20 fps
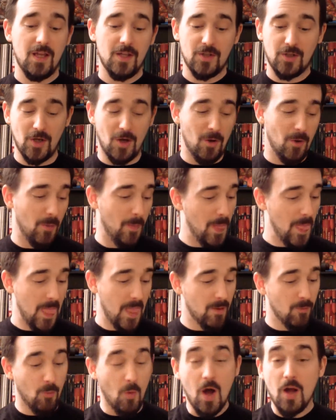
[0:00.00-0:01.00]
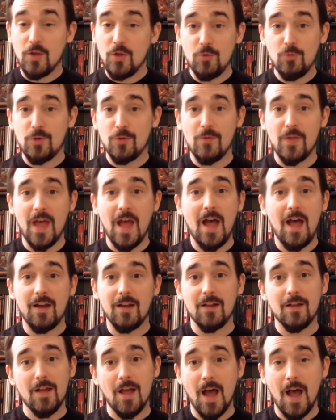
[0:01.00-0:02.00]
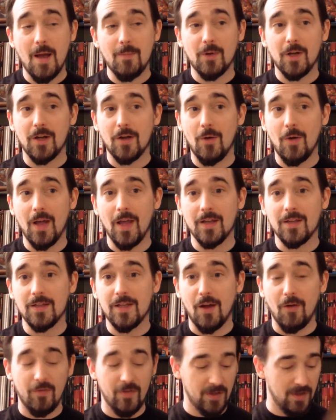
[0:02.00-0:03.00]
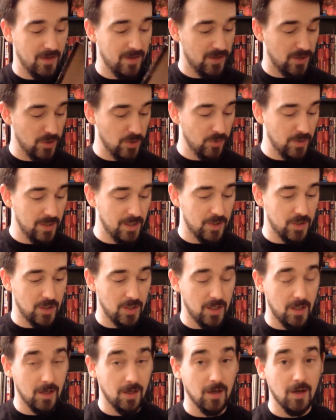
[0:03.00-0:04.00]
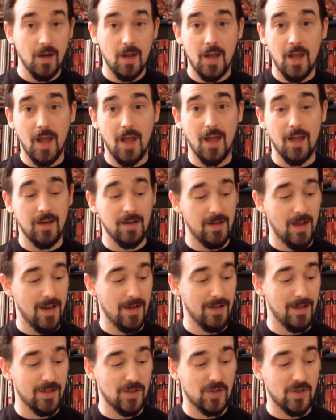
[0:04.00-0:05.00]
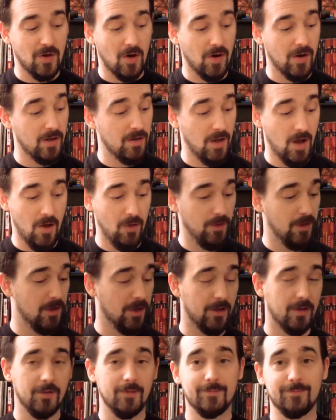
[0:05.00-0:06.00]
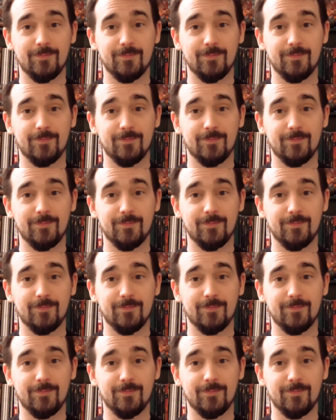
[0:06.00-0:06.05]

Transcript: So while you do that, I'm going to go ahead and delve into this new edition here and get started. Oh look,